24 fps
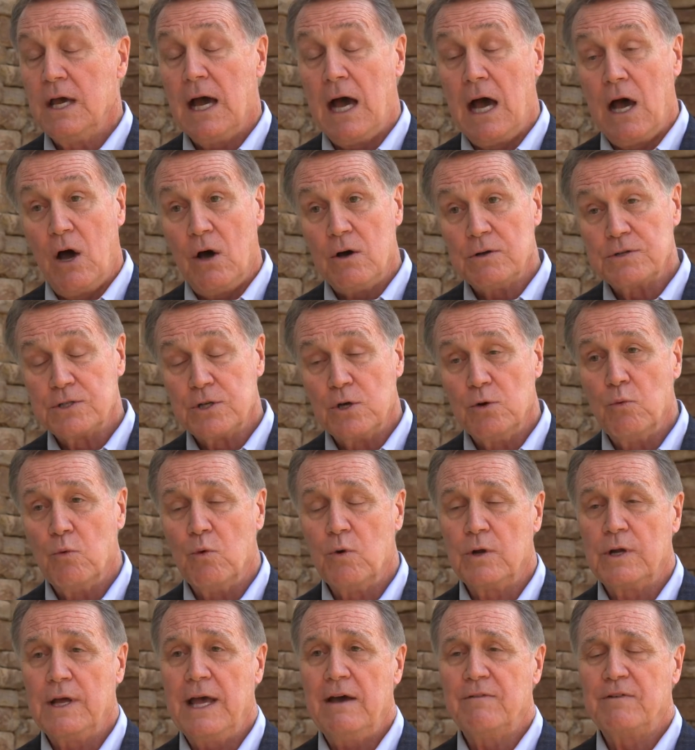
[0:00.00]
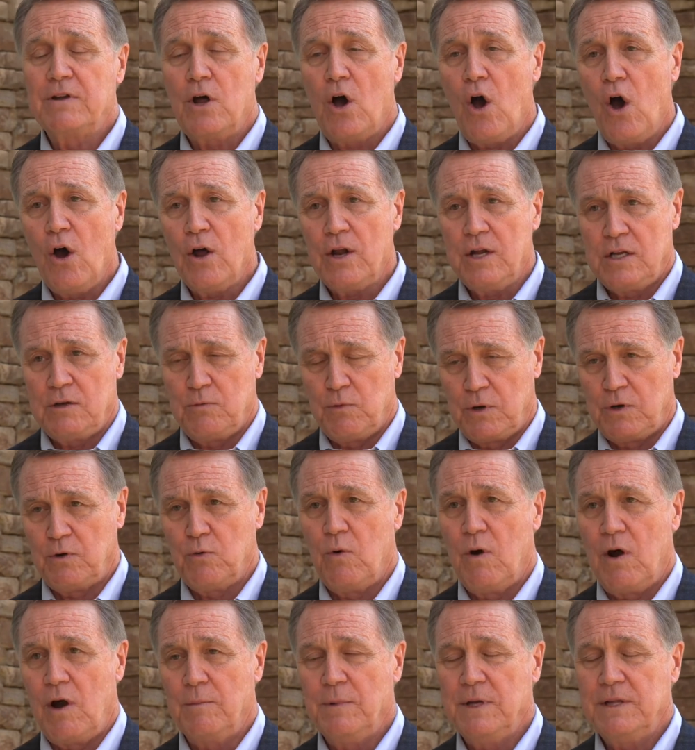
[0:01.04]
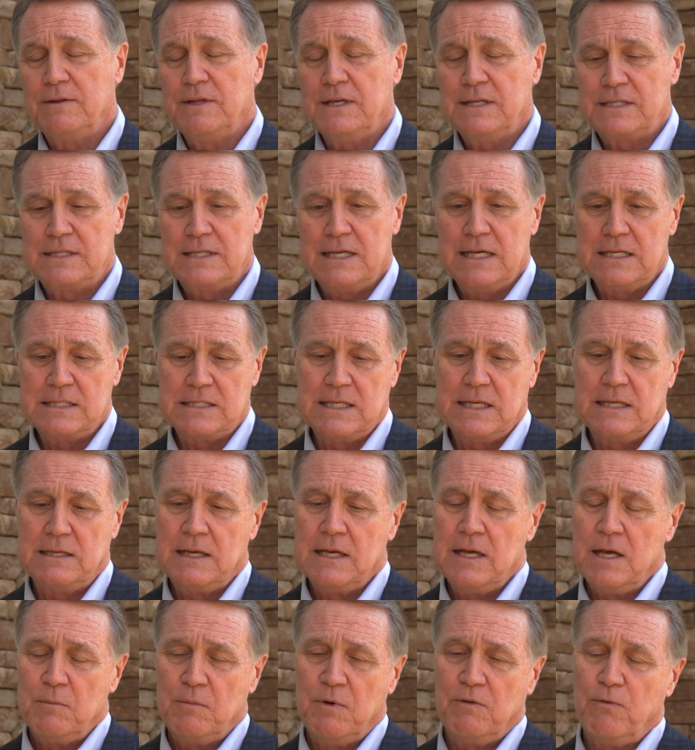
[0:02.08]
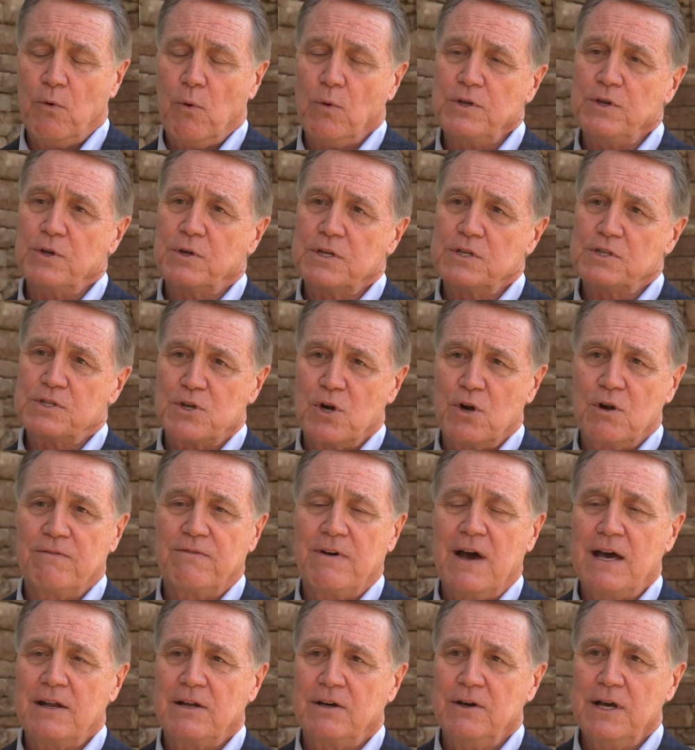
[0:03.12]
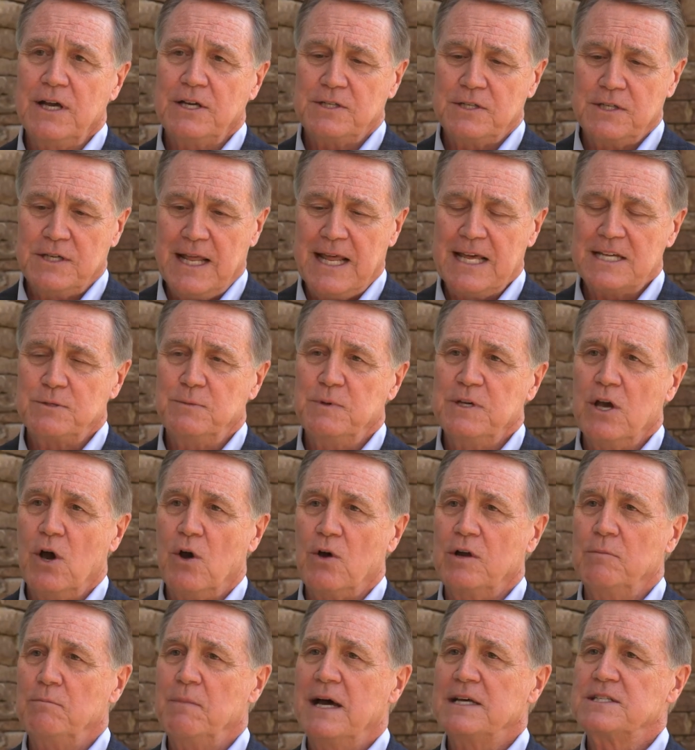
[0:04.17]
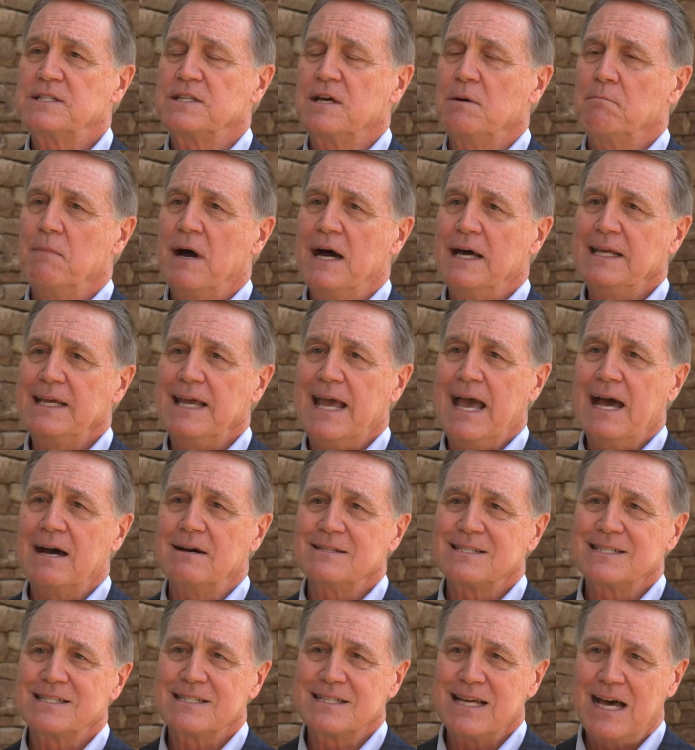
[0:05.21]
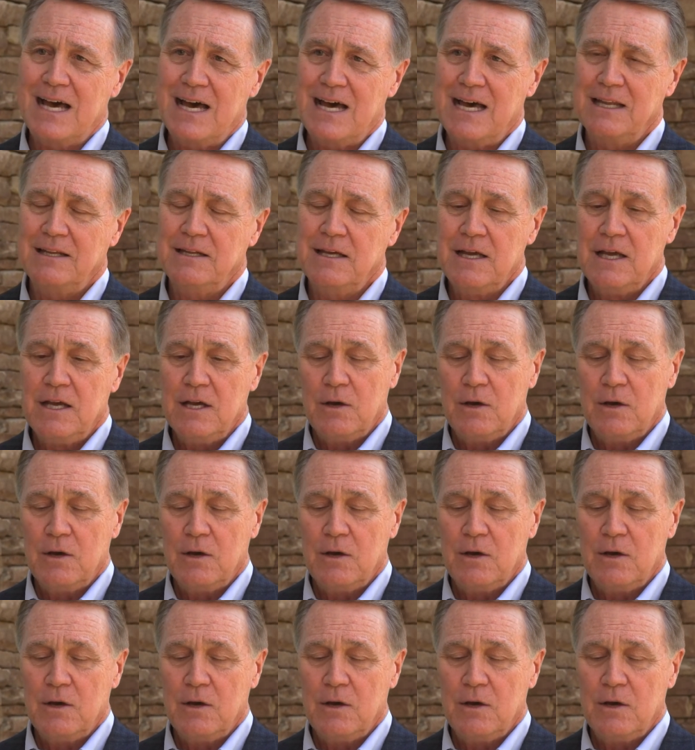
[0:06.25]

I also want to have an audit requirement that says that before you can certify an election, it has to be audited by somebody outside.